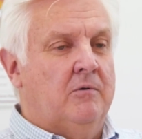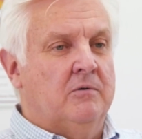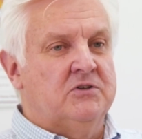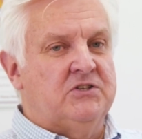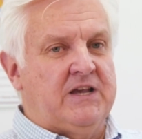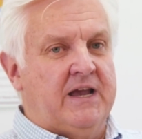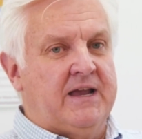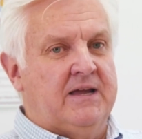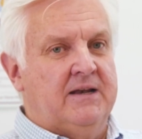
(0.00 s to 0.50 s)
Or
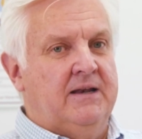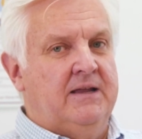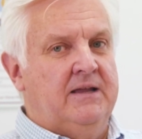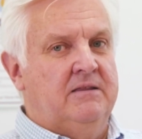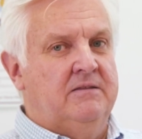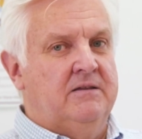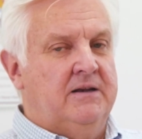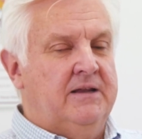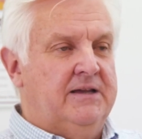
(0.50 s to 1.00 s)

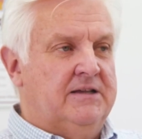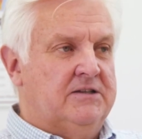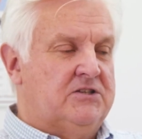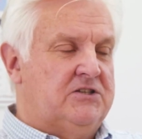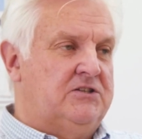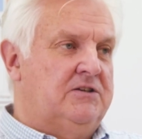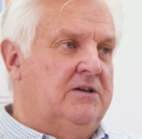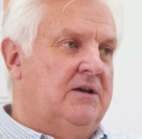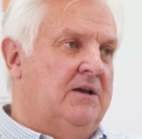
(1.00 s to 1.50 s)
secondly, that
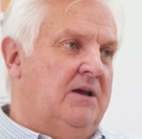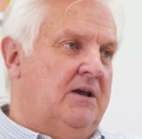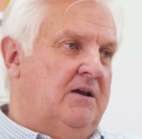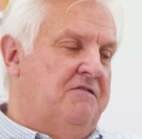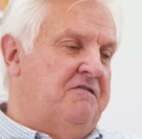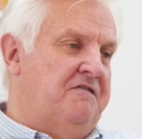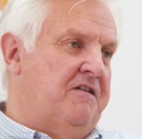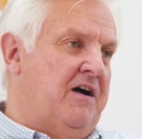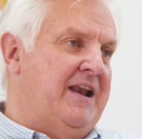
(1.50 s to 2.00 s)
it's
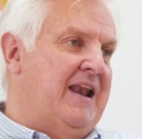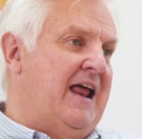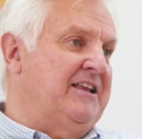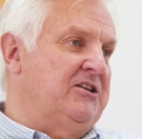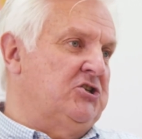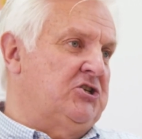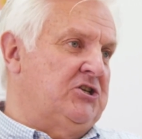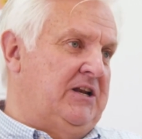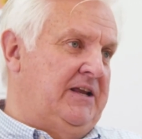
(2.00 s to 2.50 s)

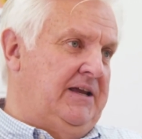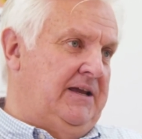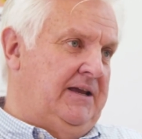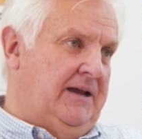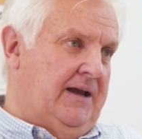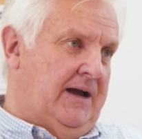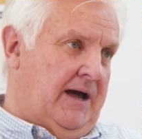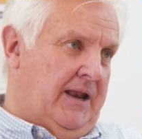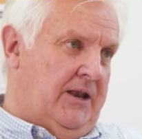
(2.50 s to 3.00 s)

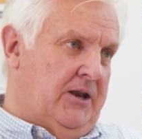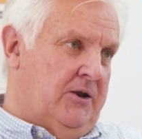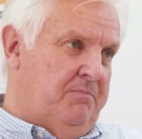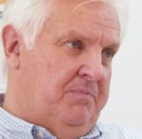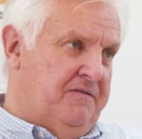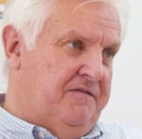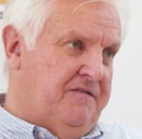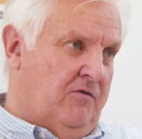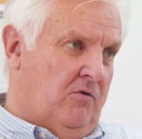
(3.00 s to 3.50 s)
financially
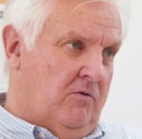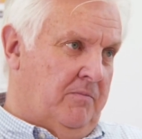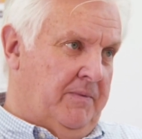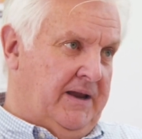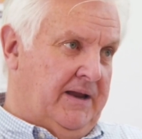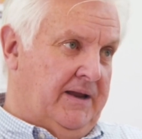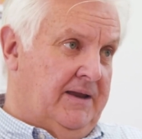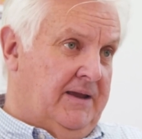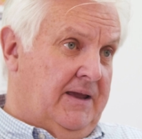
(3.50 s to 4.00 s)

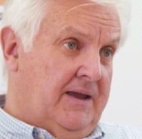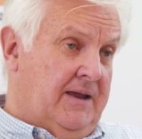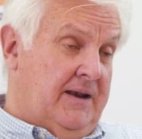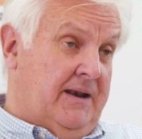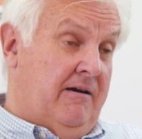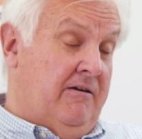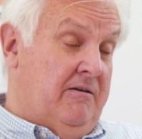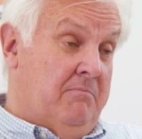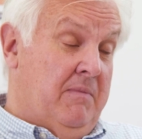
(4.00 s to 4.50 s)
underperforming.
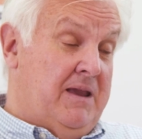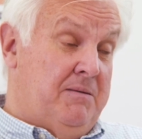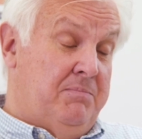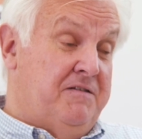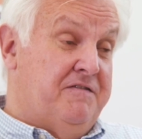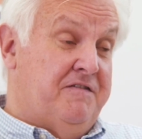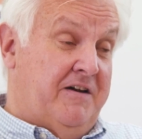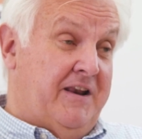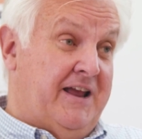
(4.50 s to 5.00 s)
Now, it may
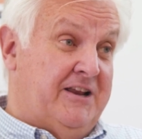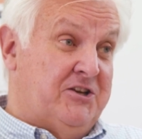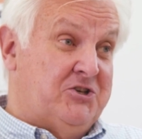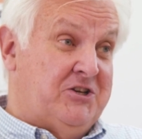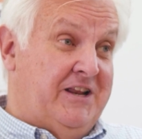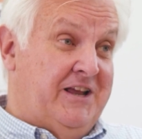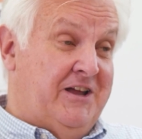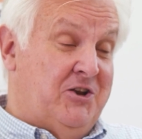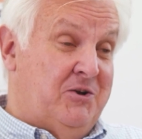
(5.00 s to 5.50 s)
be
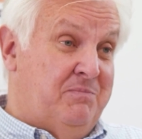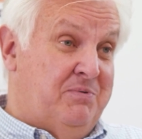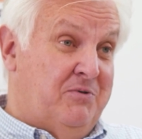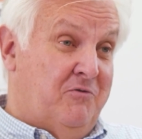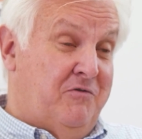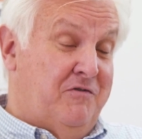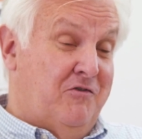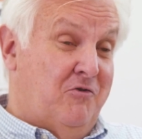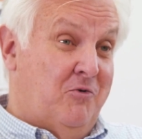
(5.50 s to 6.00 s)
financially
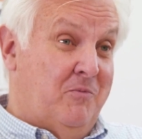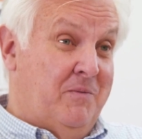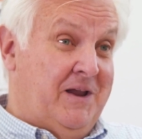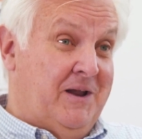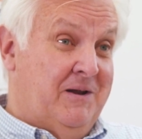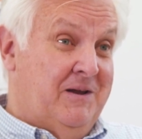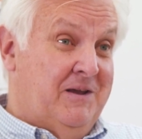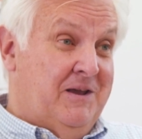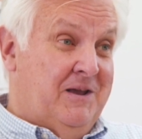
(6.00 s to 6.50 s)

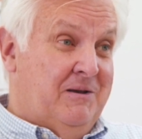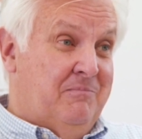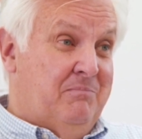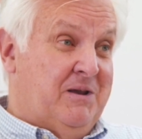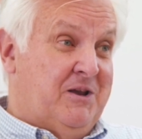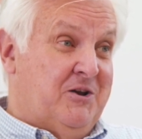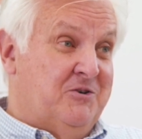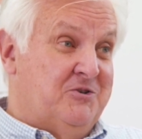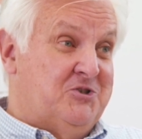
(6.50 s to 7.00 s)
underperforming
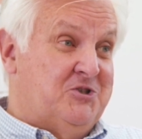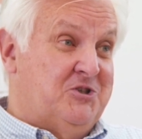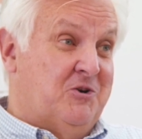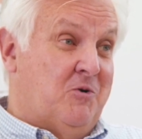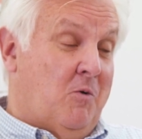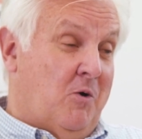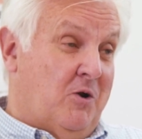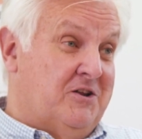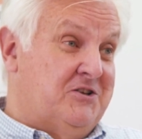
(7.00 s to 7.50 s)
because
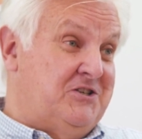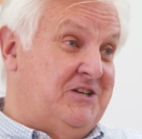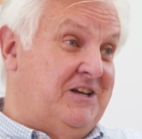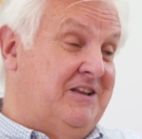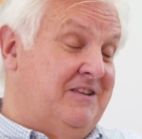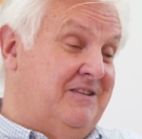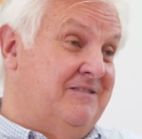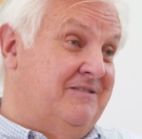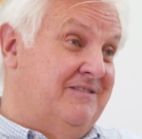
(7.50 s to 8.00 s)
the
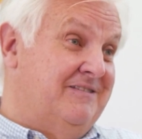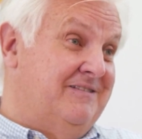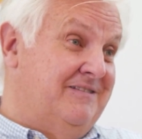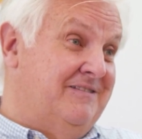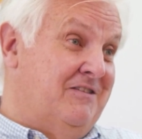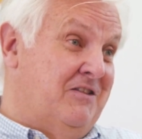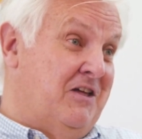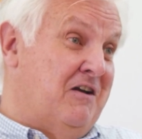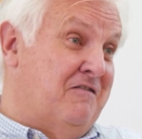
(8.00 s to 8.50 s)
quality and
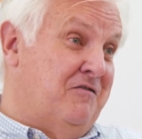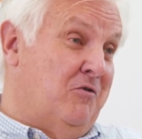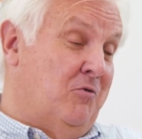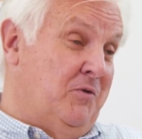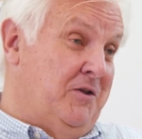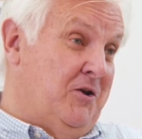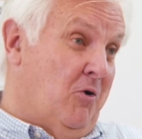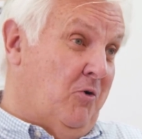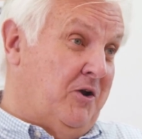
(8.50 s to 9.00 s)

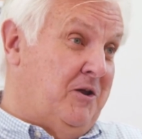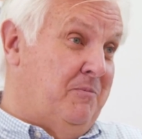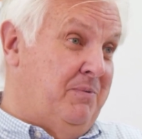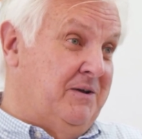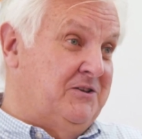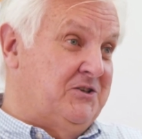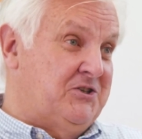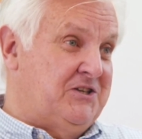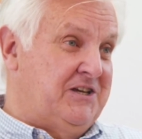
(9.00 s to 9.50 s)
therefore the
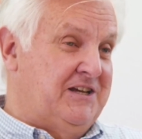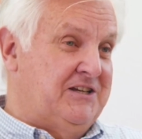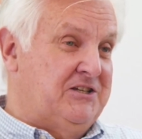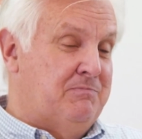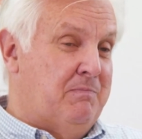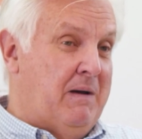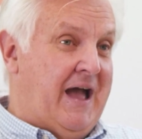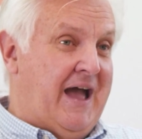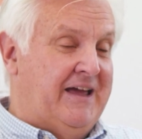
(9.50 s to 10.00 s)
occupancy
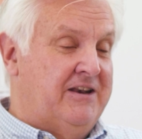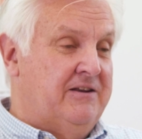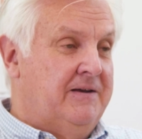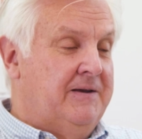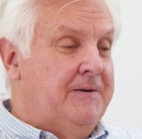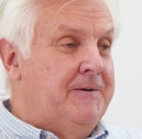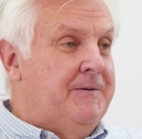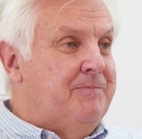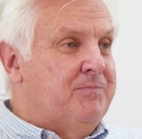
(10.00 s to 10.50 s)
is bad,
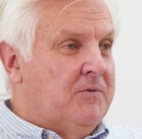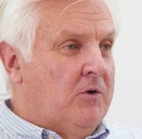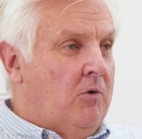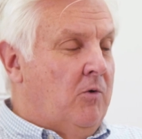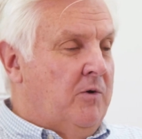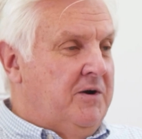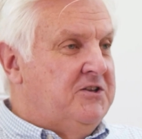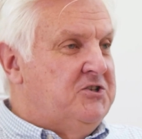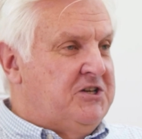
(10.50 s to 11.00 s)

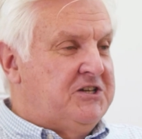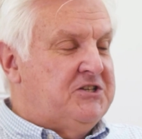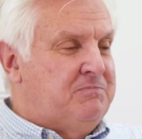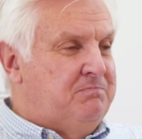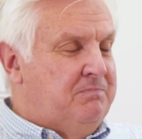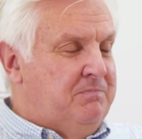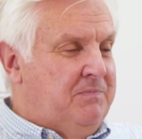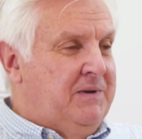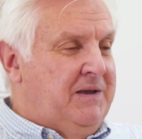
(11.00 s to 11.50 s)
or
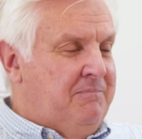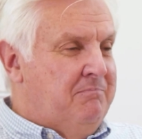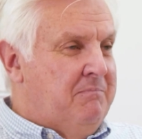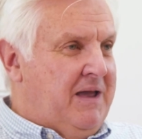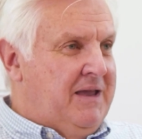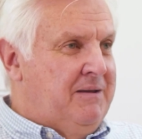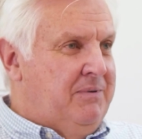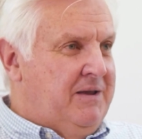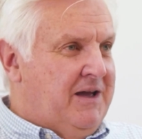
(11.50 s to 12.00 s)
it
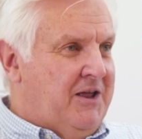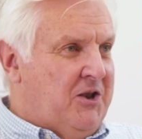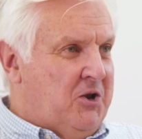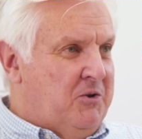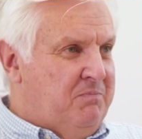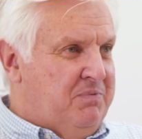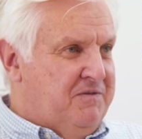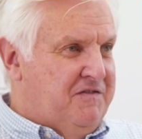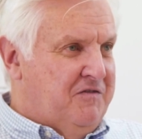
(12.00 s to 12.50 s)
may be
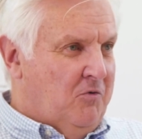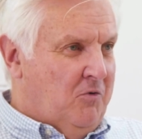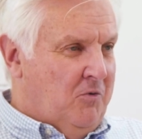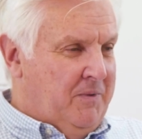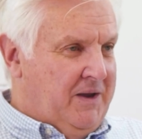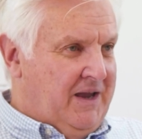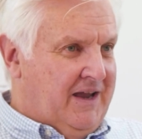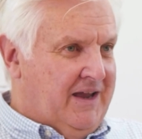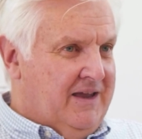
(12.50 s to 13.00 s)

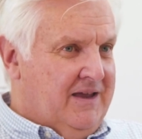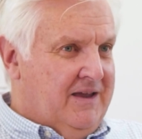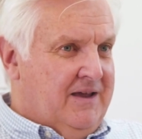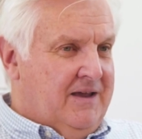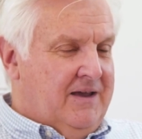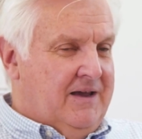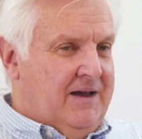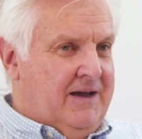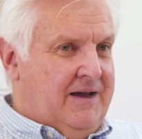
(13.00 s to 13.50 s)
underperforming
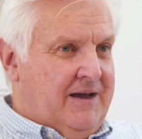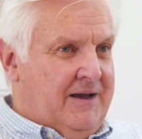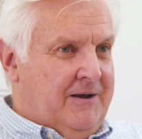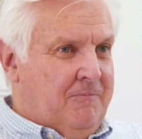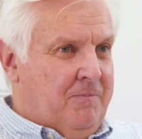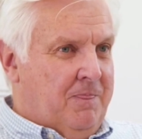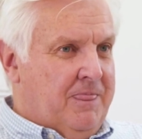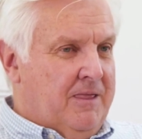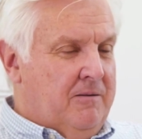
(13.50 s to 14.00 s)

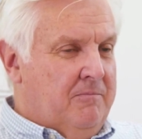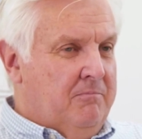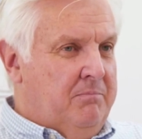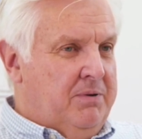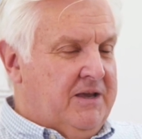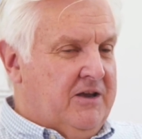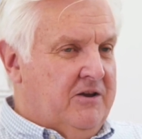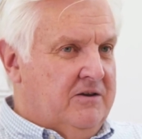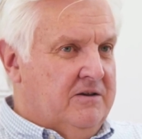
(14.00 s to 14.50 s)

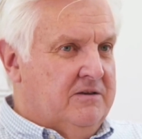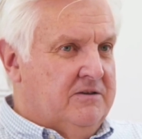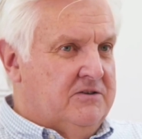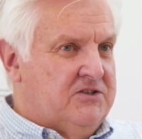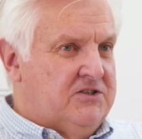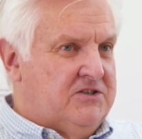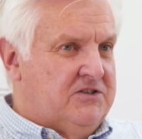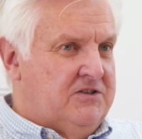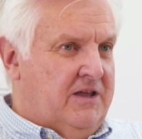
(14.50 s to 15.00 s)

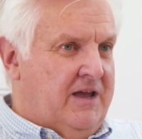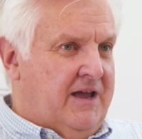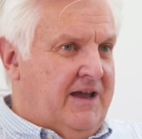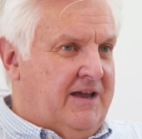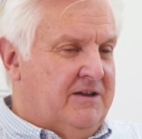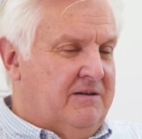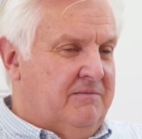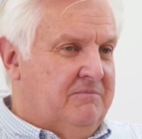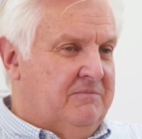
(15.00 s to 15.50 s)
because
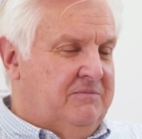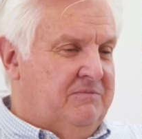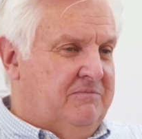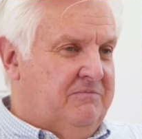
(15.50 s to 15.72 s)
they